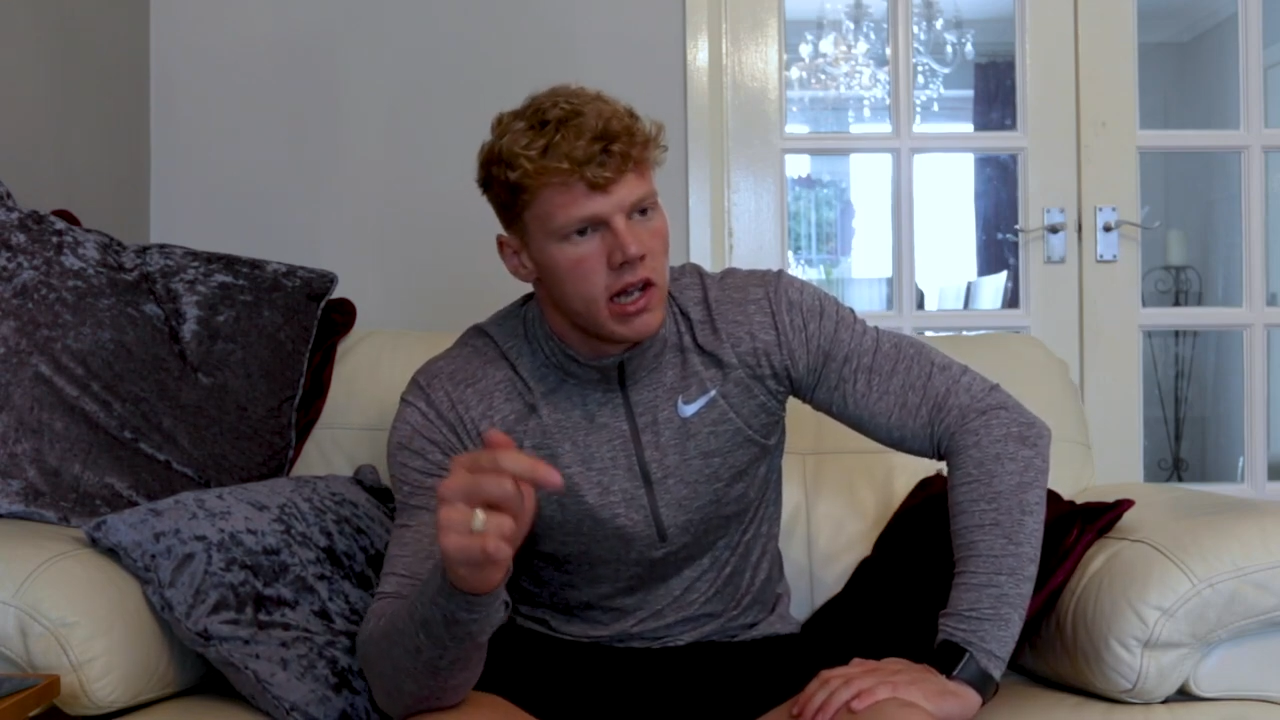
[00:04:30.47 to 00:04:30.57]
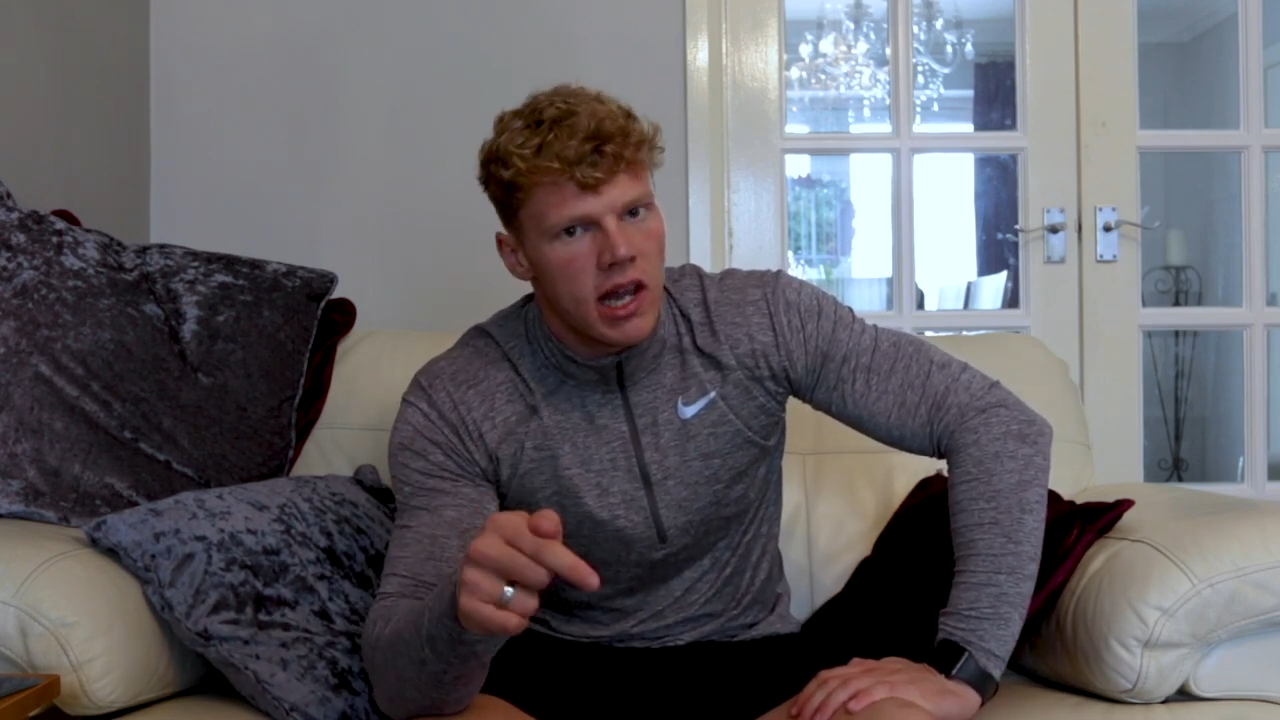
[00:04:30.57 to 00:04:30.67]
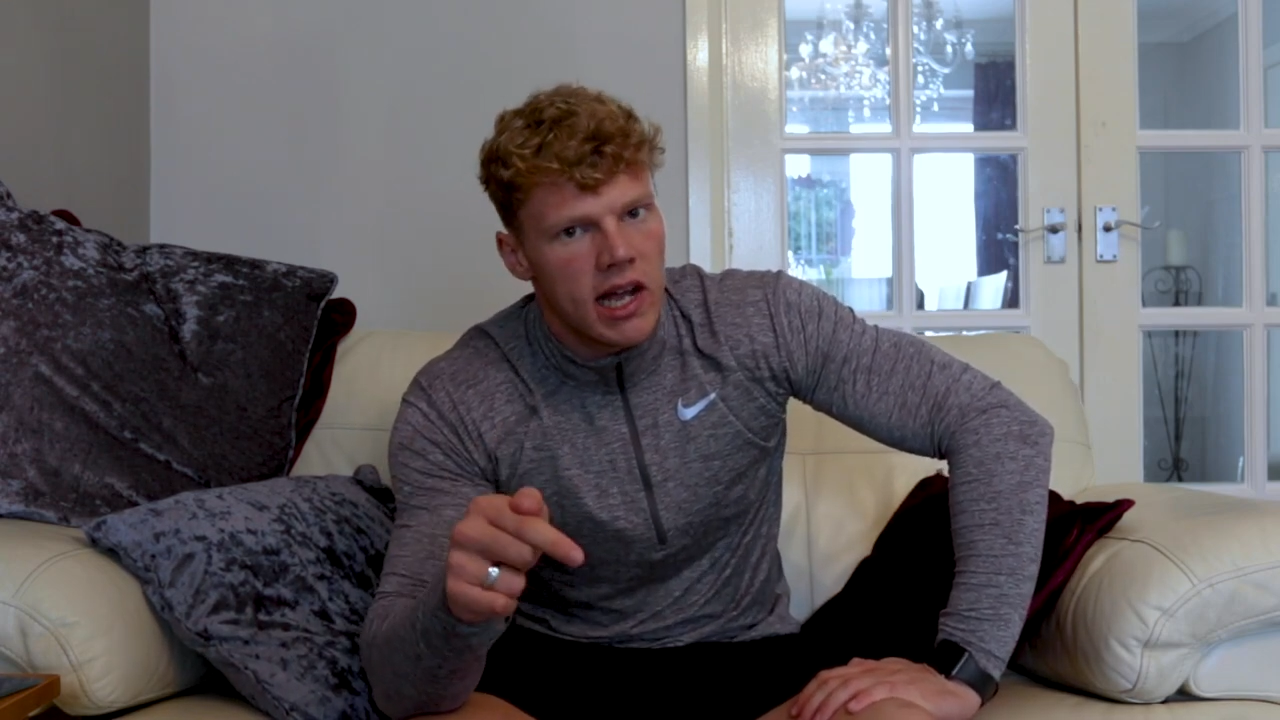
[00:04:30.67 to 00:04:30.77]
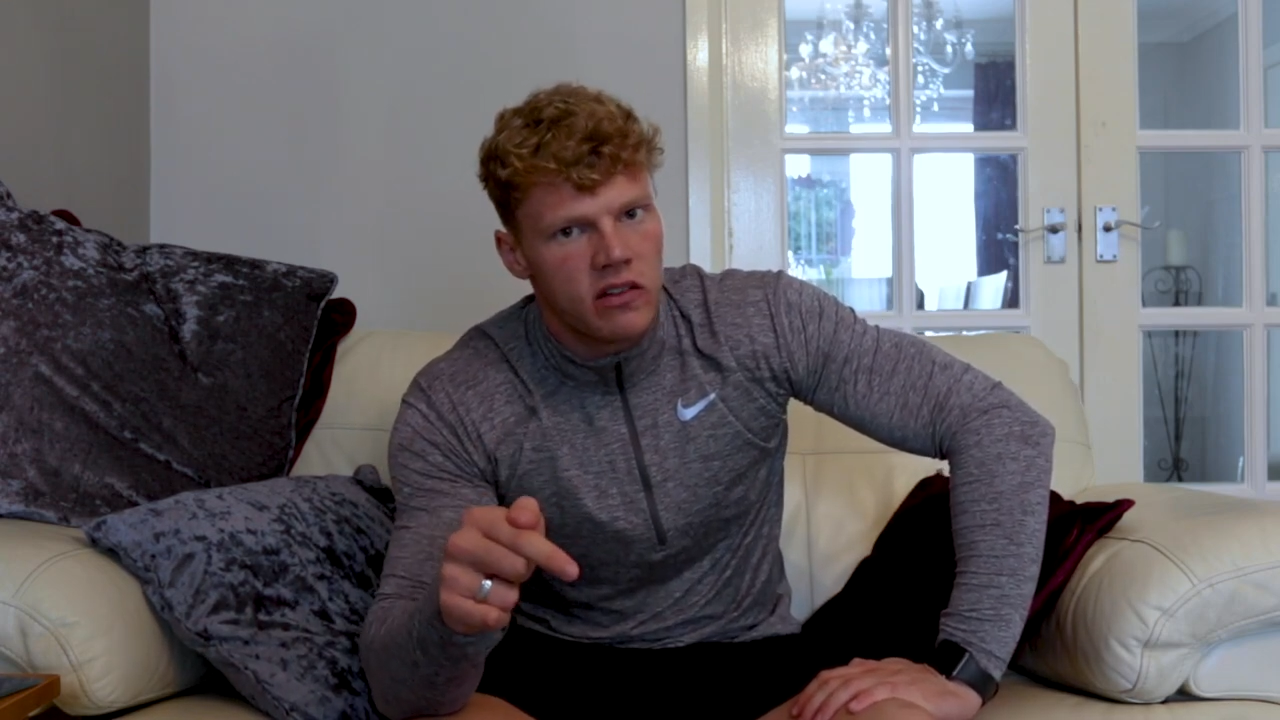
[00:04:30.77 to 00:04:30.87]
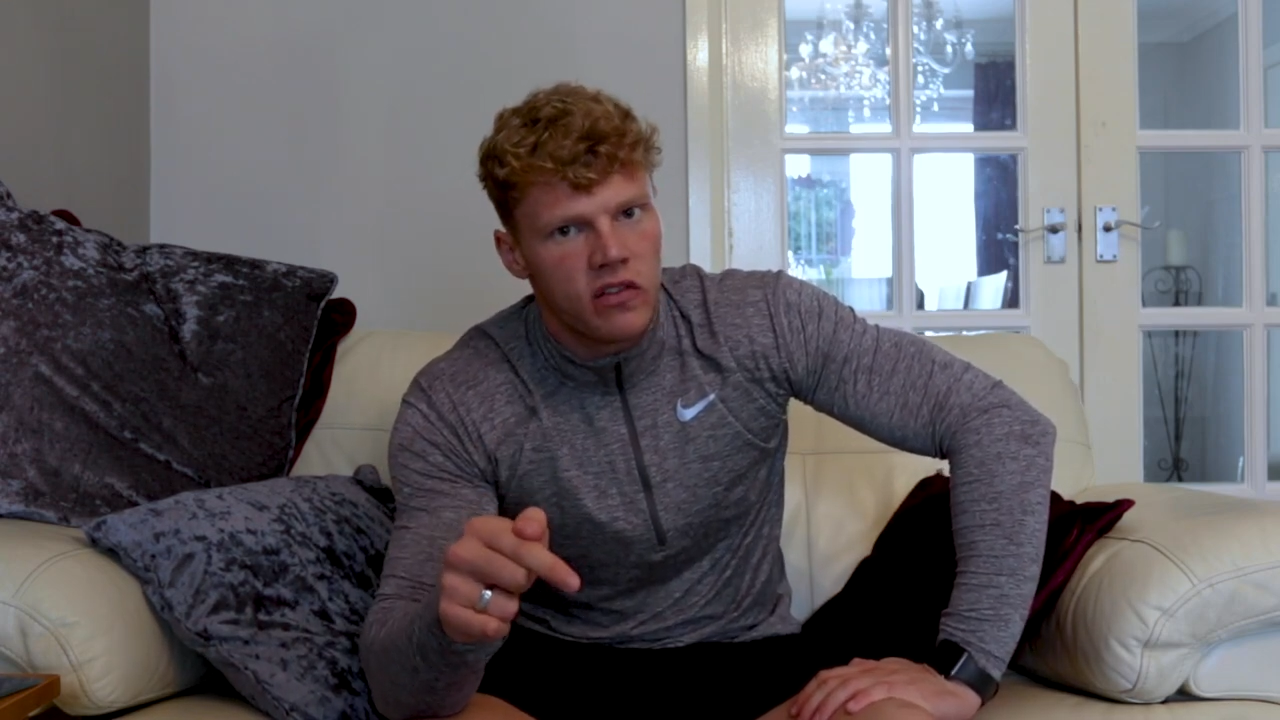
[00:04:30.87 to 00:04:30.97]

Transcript: like the